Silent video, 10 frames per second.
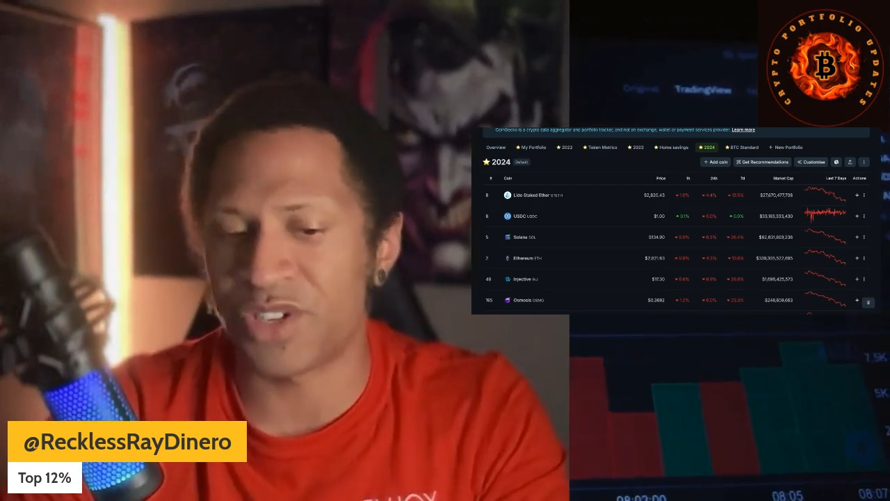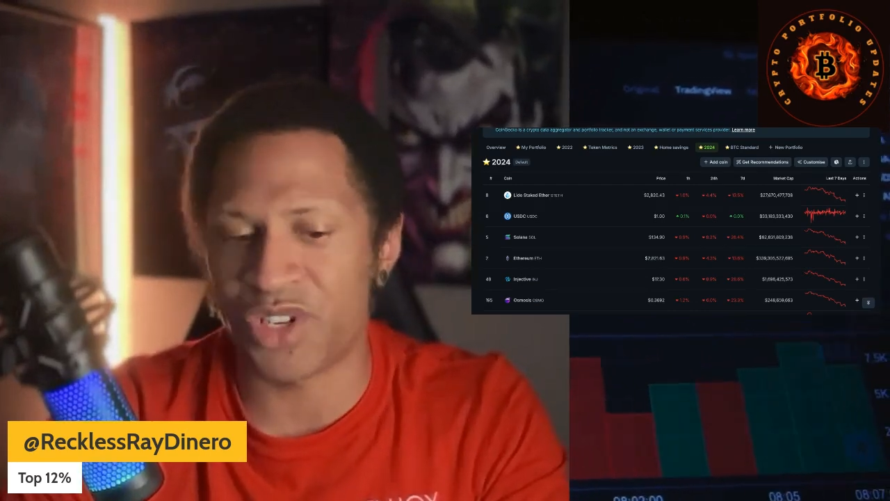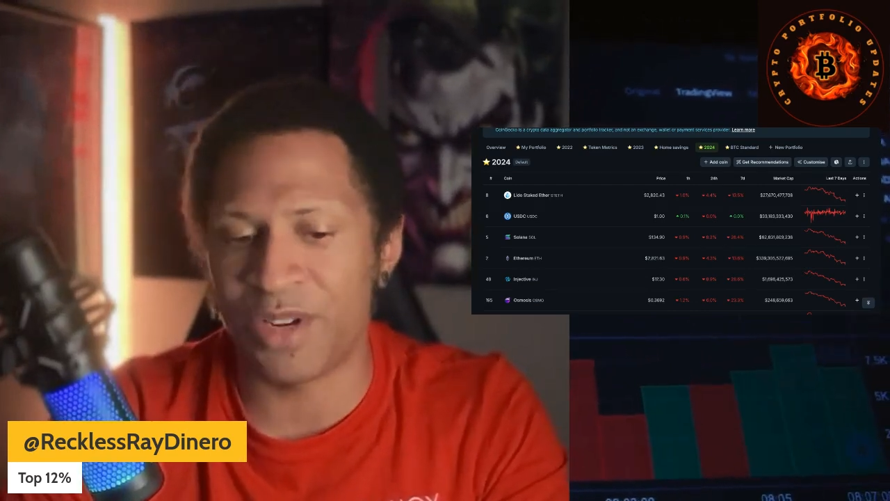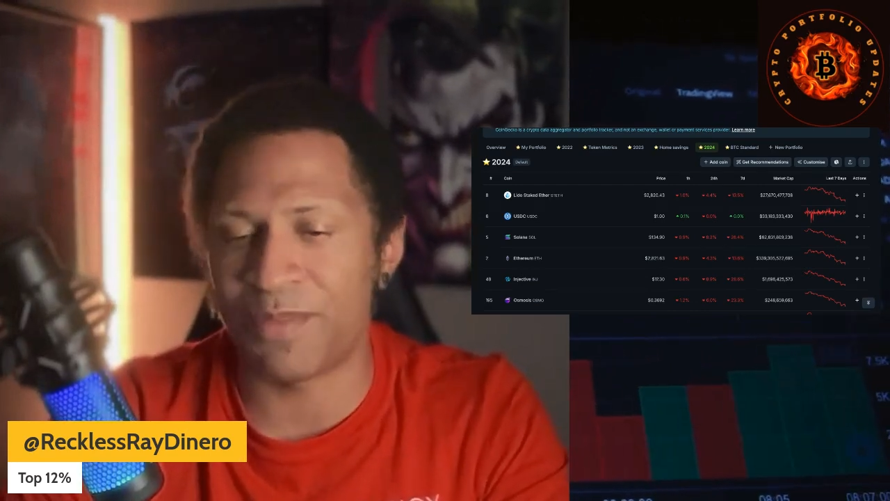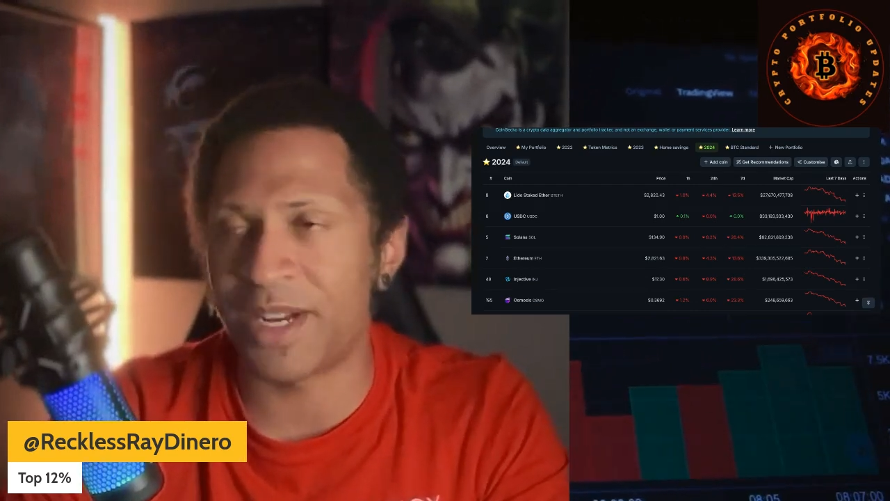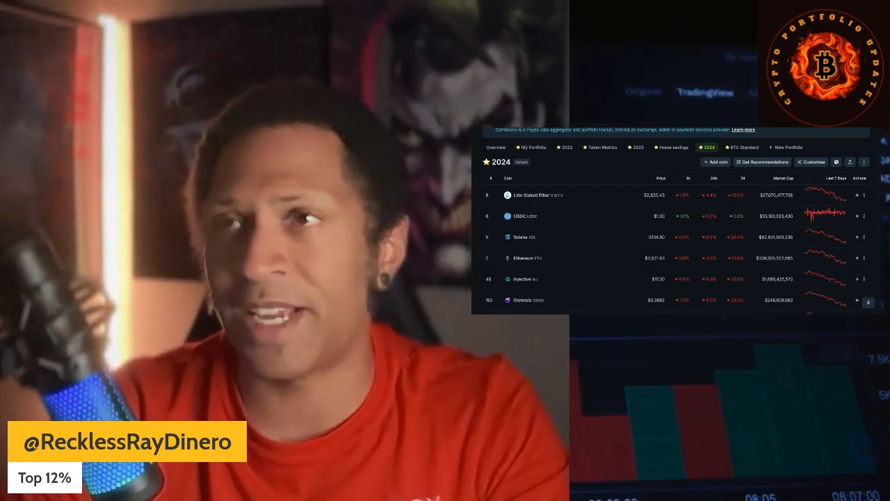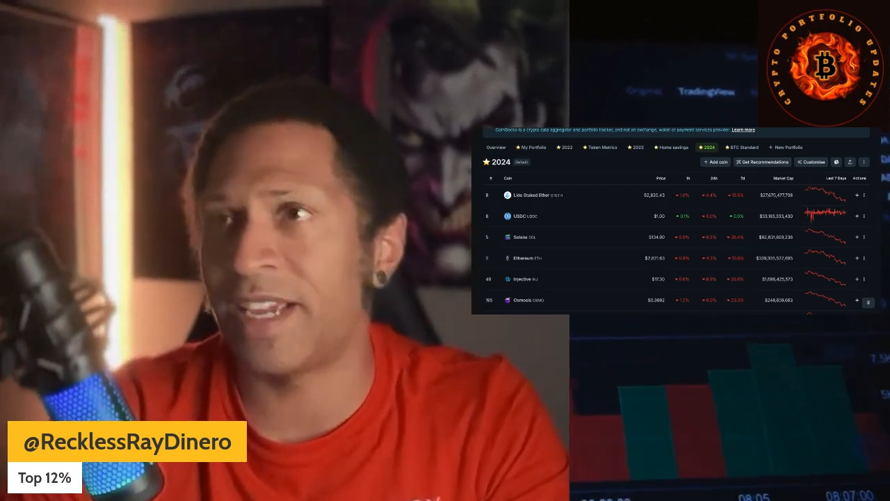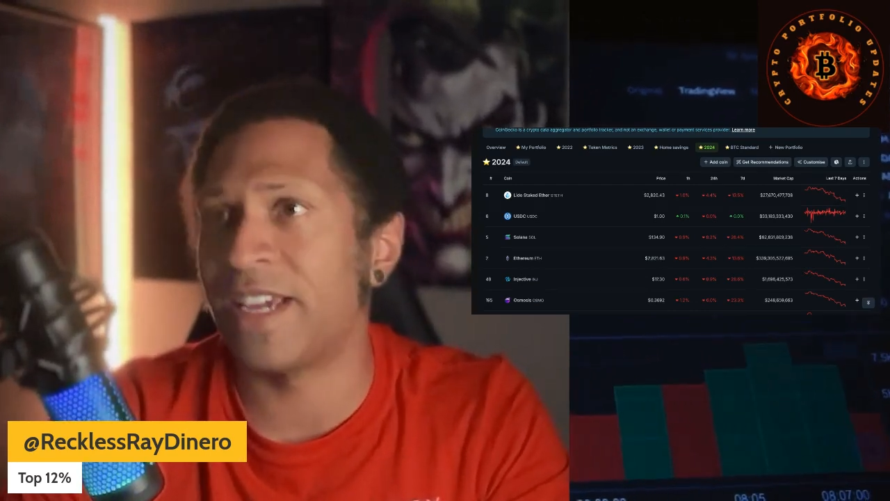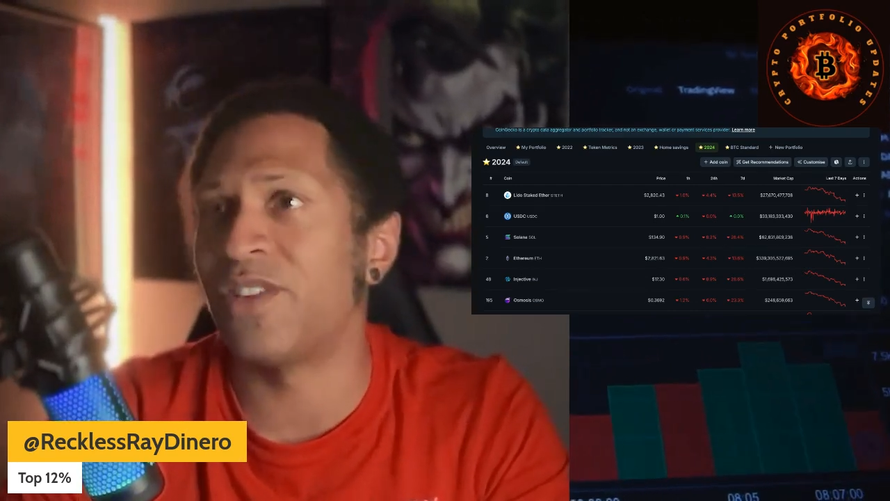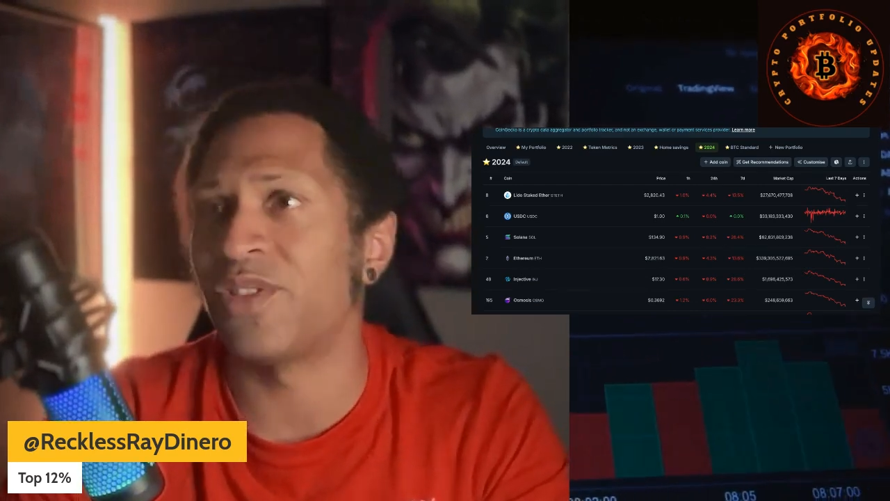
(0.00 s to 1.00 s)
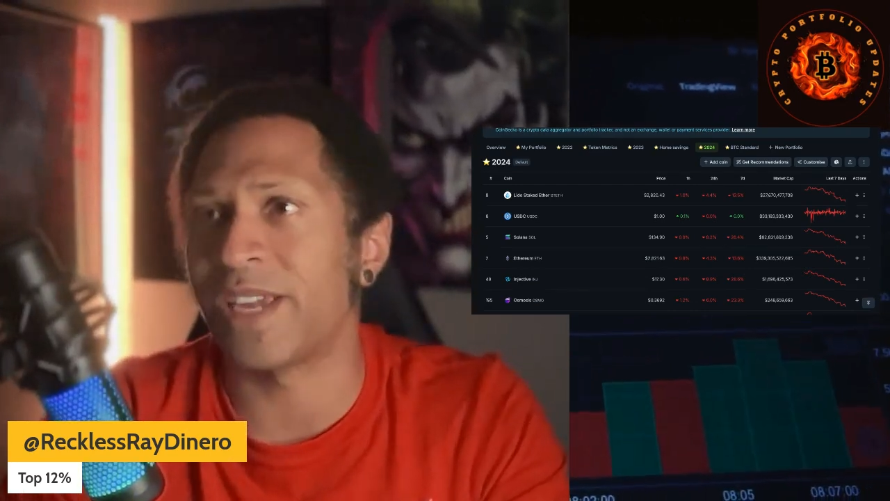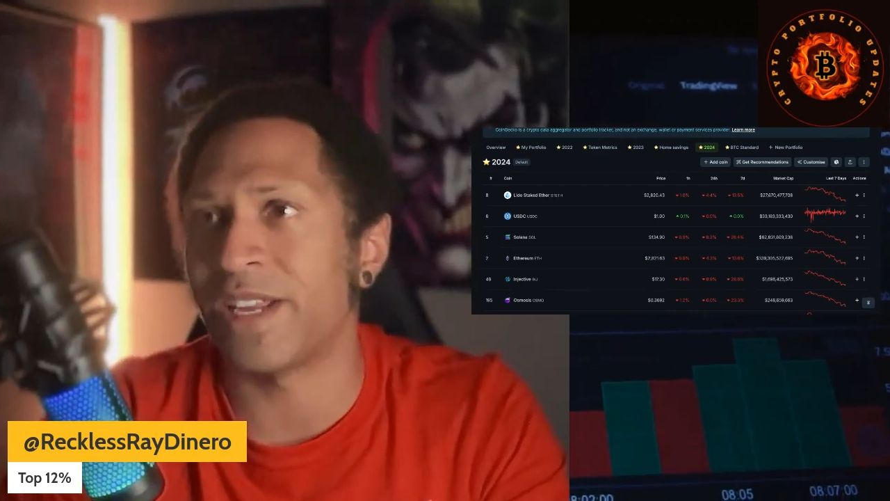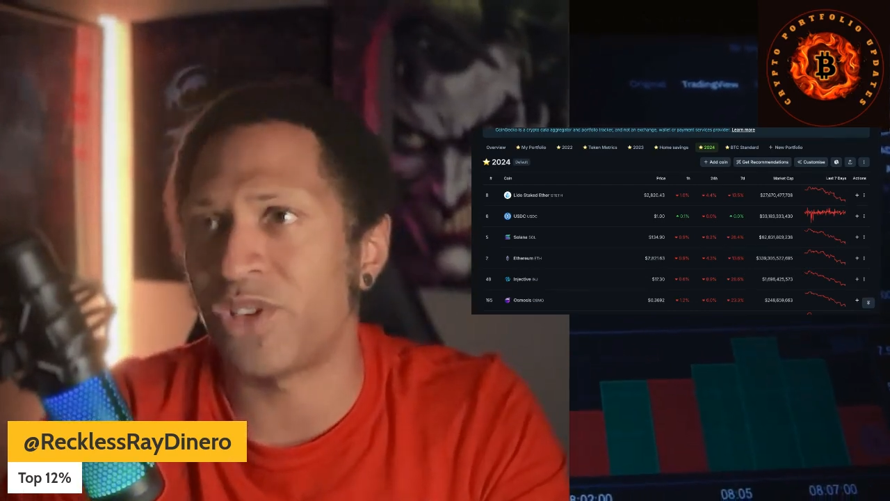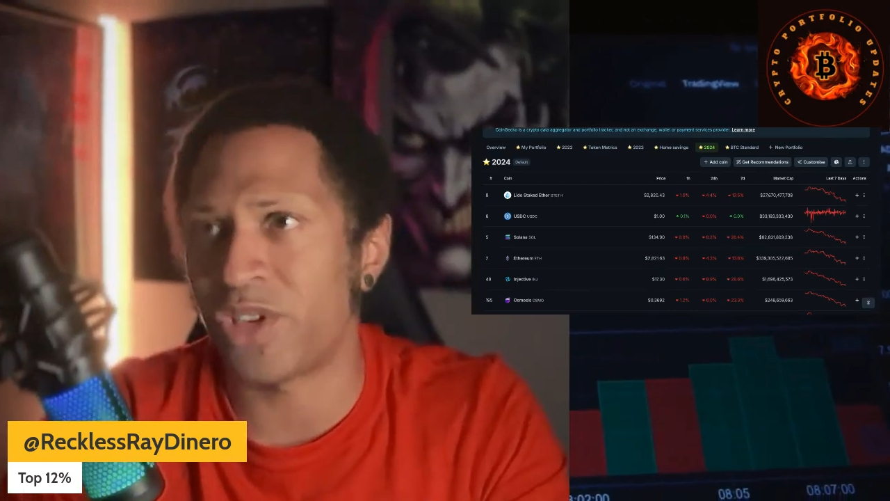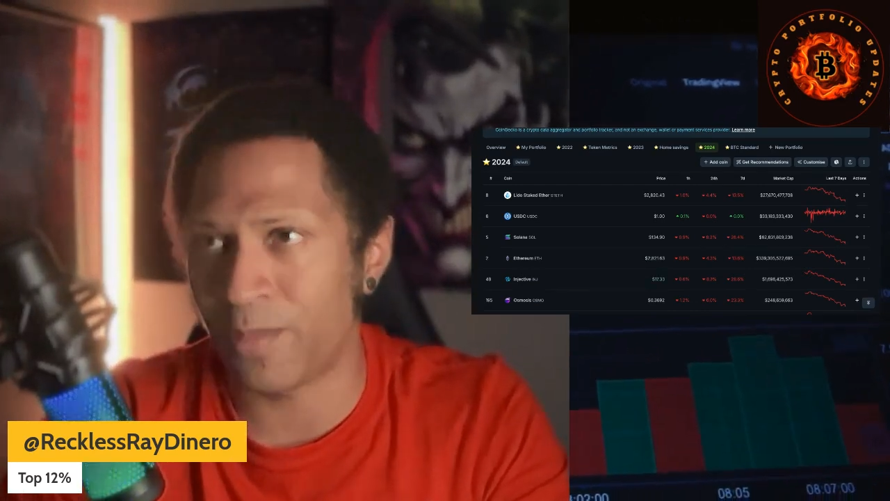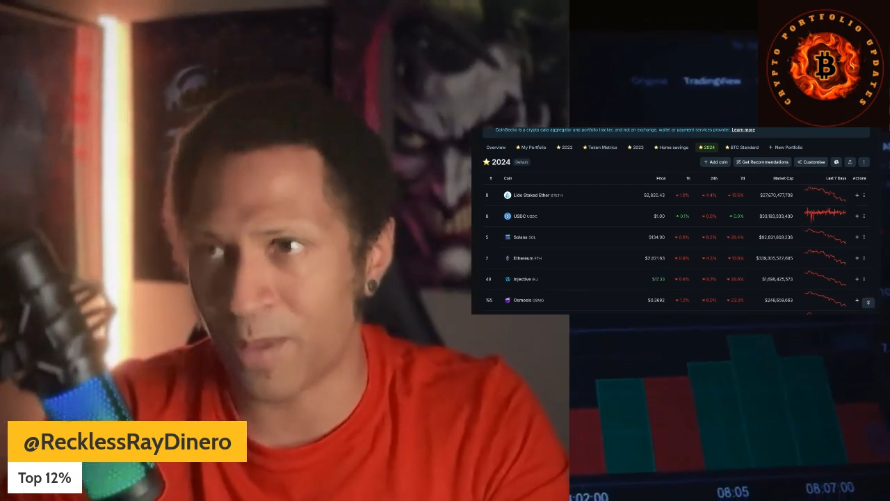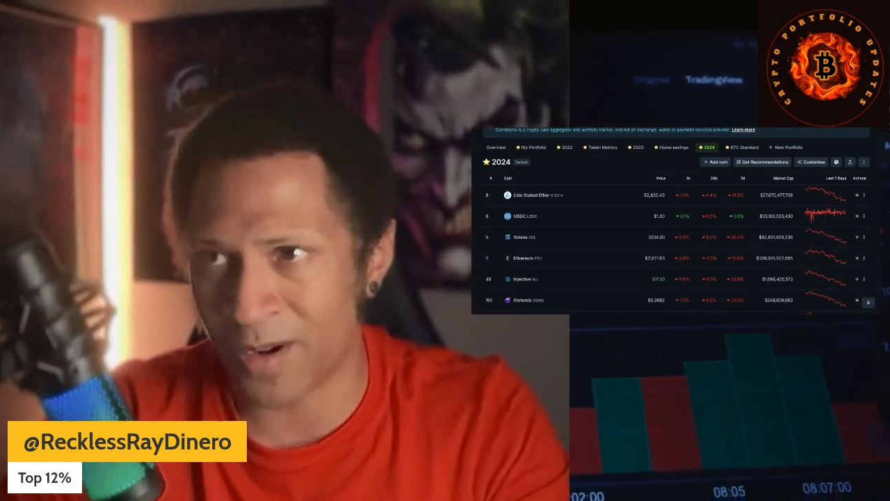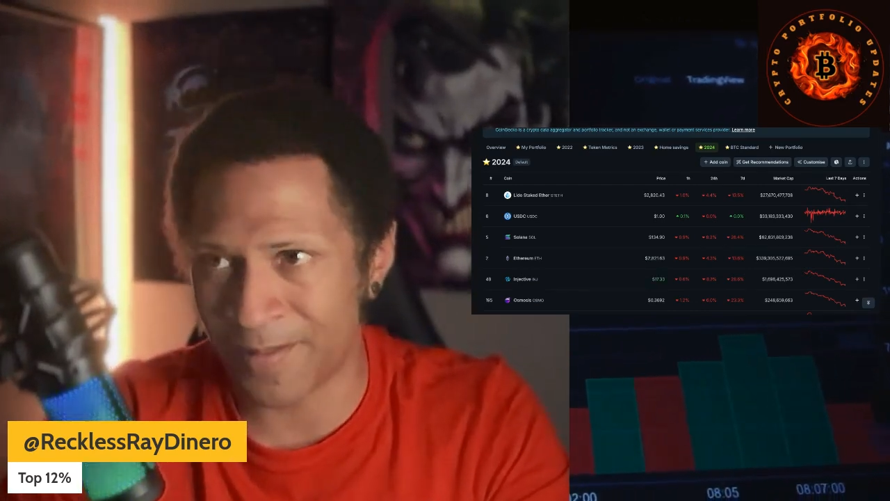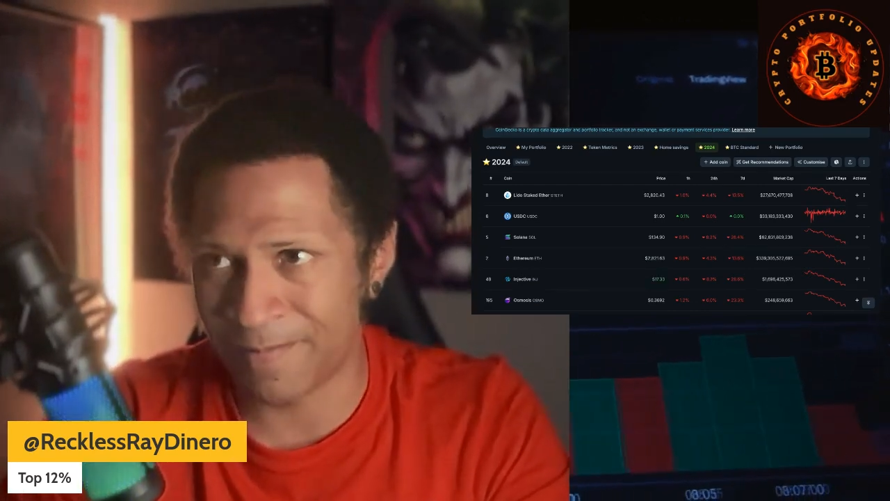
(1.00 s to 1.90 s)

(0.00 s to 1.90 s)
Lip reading: cheap money, it'll get cheaper,